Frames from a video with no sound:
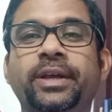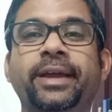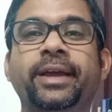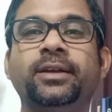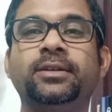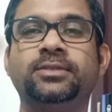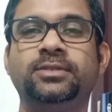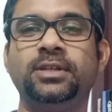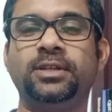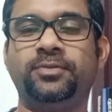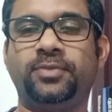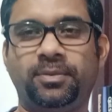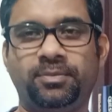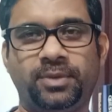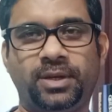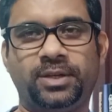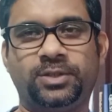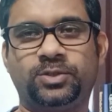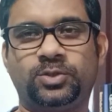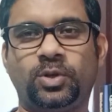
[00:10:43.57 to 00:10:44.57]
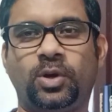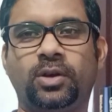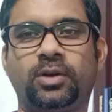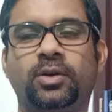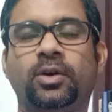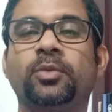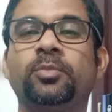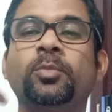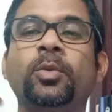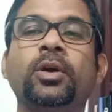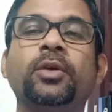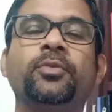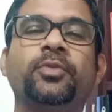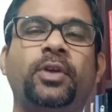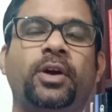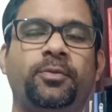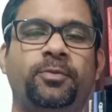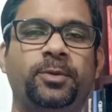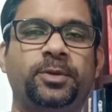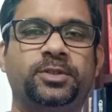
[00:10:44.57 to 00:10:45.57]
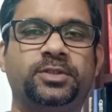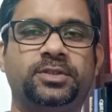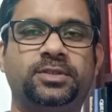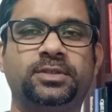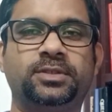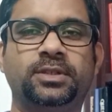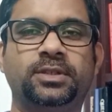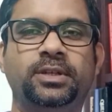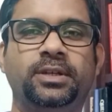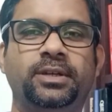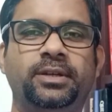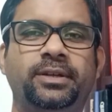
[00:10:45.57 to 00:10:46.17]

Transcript: exit from that stock or book profits.